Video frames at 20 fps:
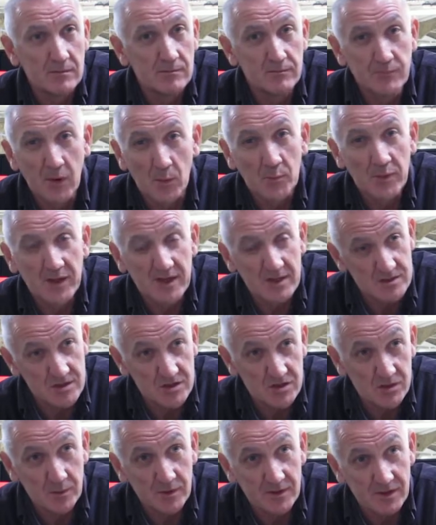bumping into
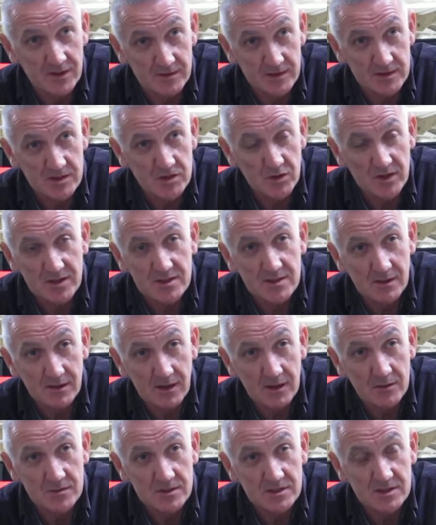someone in the street.
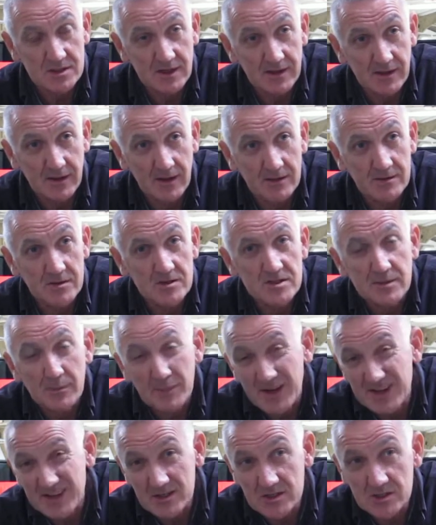I used to
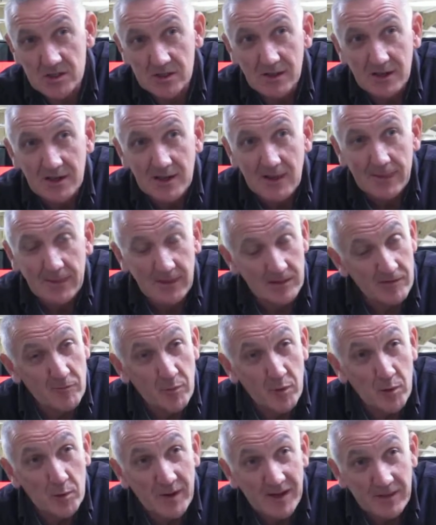manage
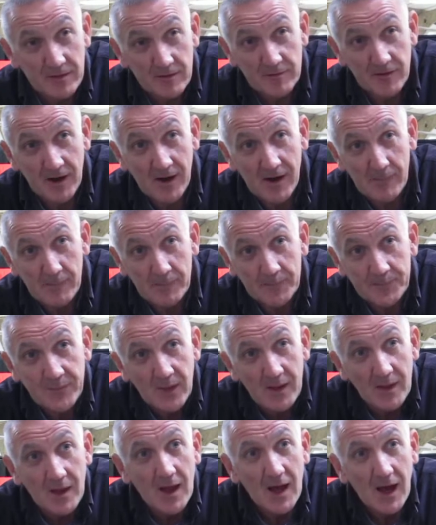Liverpool Band The Farm,
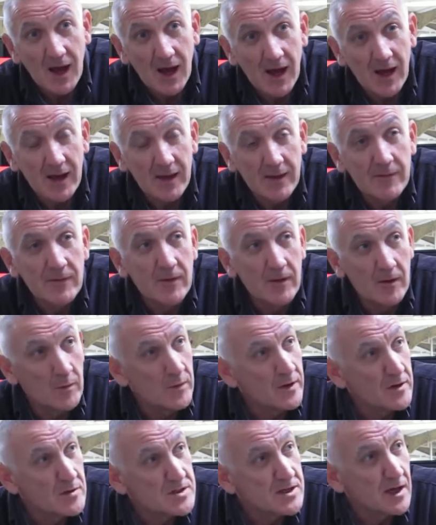and
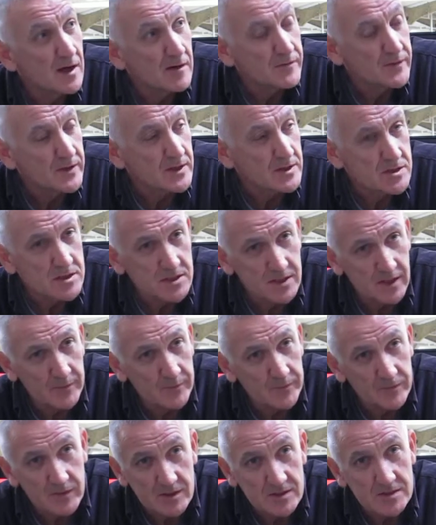we used to help
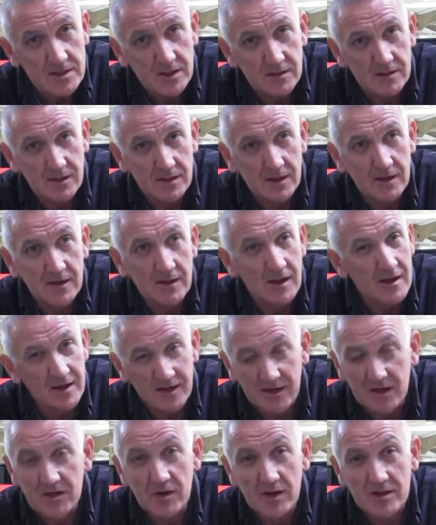this
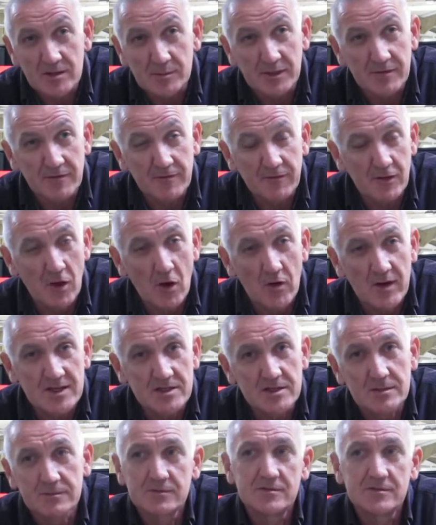incredibly florid